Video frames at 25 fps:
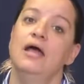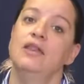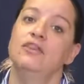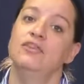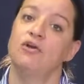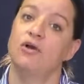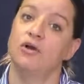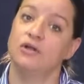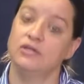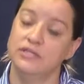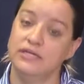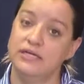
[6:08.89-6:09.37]

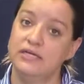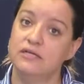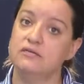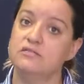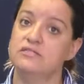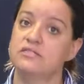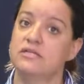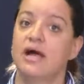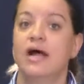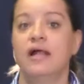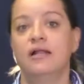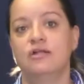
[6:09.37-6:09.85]
There are legal
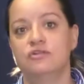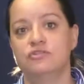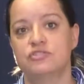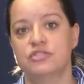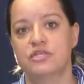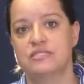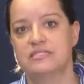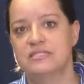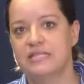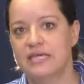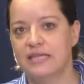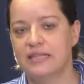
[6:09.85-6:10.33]
scholars
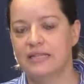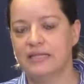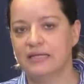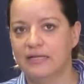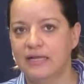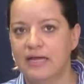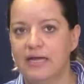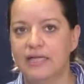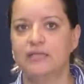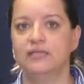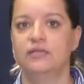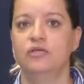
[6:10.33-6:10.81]
that say the
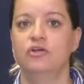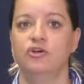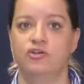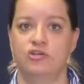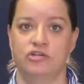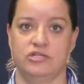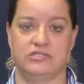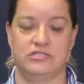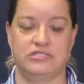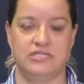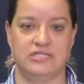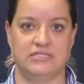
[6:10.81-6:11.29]
likelihood
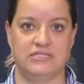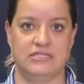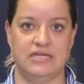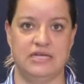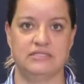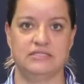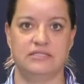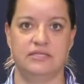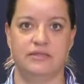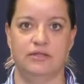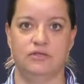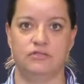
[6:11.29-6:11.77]
of
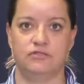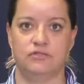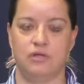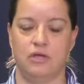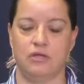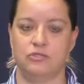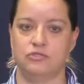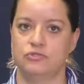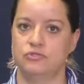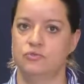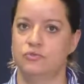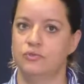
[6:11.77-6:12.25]
success in this
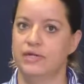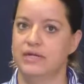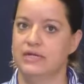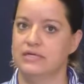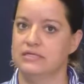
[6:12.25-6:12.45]
lawsuit